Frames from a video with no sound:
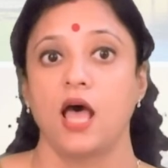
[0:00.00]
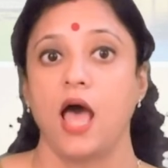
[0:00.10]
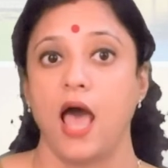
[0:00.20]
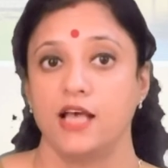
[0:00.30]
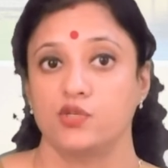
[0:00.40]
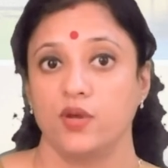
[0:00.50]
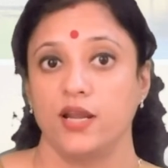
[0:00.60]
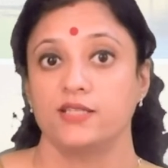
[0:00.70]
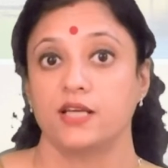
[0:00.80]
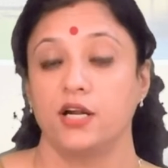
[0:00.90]
as well
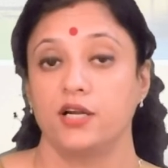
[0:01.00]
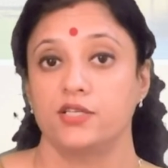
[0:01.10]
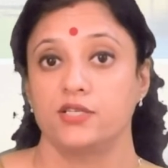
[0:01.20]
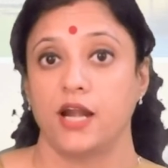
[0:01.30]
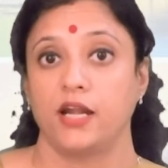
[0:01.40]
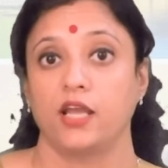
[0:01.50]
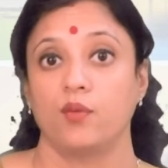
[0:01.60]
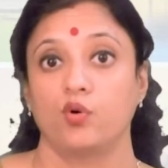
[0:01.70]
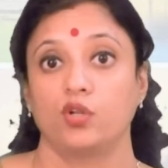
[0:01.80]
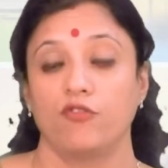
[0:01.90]
as understanding
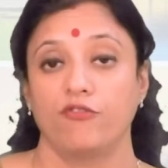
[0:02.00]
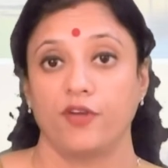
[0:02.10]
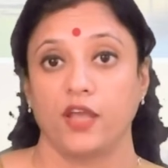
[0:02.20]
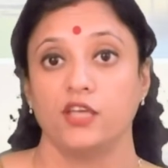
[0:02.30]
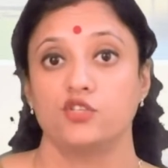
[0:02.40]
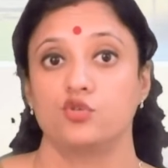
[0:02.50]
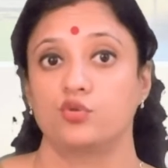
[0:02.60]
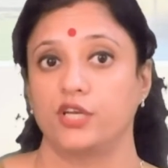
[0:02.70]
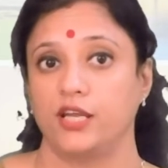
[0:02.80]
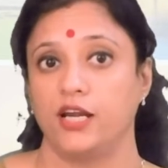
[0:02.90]
about the ways to
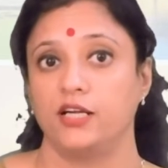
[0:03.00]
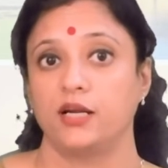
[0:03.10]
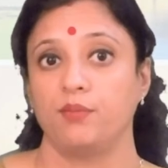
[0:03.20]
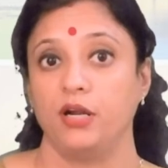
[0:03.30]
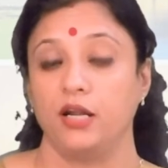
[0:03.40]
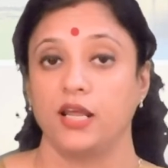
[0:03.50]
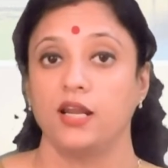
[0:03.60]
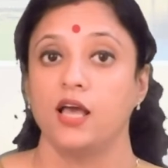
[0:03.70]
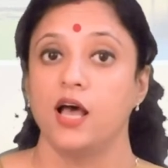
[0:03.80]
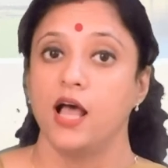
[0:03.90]
create and
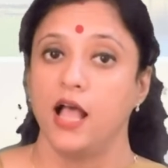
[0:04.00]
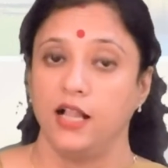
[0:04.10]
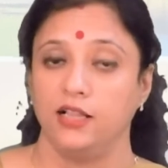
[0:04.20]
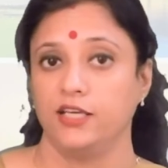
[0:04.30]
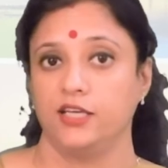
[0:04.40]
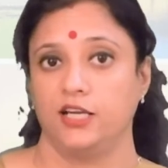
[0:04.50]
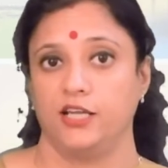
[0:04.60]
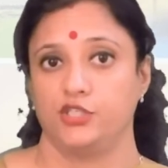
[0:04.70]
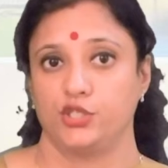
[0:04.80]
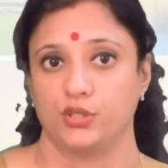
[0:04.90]
maintain healthy
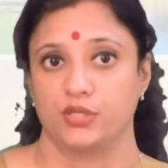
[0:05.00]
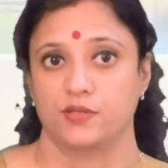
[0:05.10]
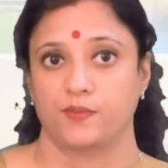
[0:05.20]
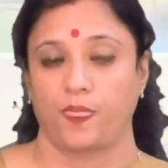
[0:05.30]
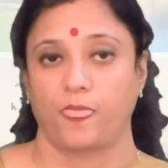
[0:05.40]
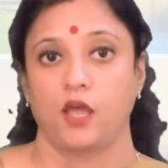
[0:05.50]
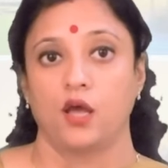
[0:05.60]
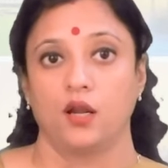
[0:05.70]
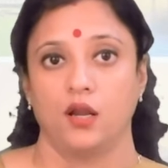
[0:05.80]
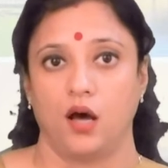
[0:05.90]
relations.
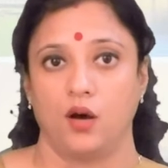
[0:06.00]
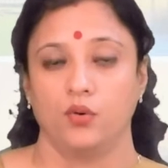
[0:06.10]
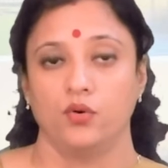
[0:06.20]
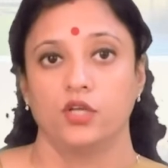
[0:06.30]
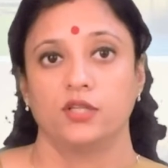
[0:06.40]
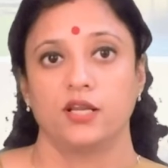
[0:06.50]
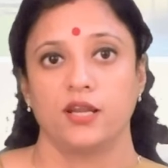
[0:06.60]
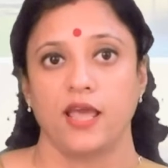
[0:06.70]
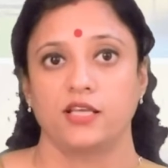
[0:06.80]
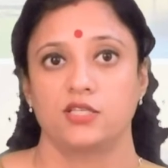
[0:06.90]
Now, the
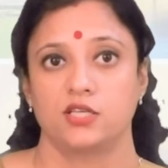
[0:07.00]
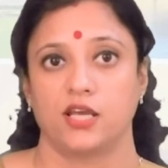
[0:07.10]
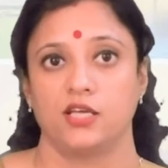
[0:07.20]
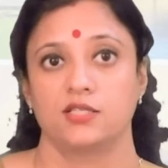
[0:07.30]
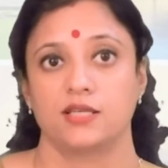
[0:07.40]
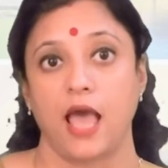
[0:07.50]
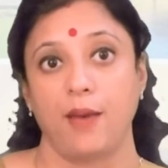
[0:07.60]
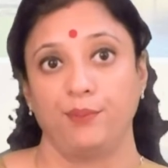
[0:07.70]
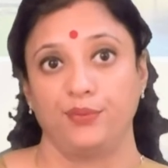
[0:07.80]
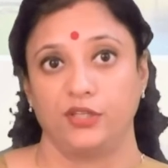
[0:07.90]
next is
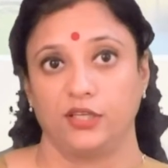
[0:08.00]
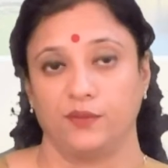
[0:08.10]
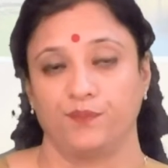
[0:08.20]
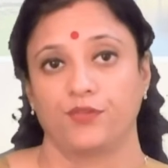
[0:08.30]
empathy.